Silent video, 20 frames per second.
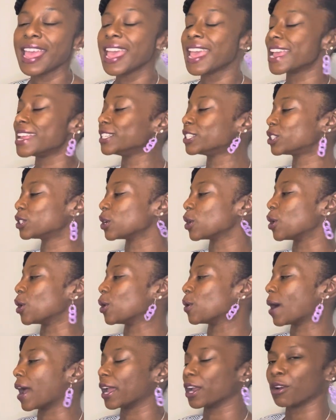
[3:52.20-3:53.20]
And
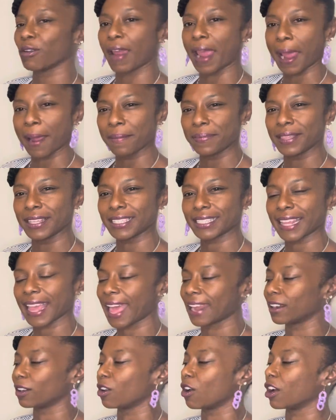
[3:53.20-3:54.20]
so I grabbed this
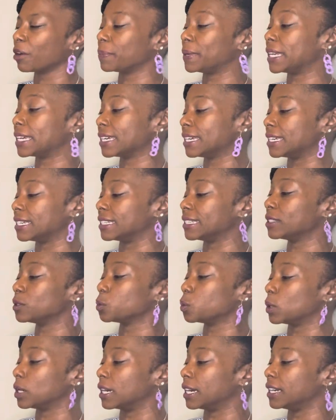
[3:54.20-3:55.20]
catalog because
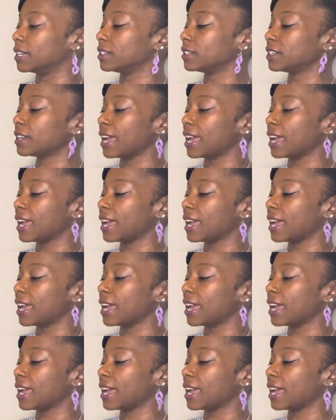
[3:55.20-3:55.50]
one,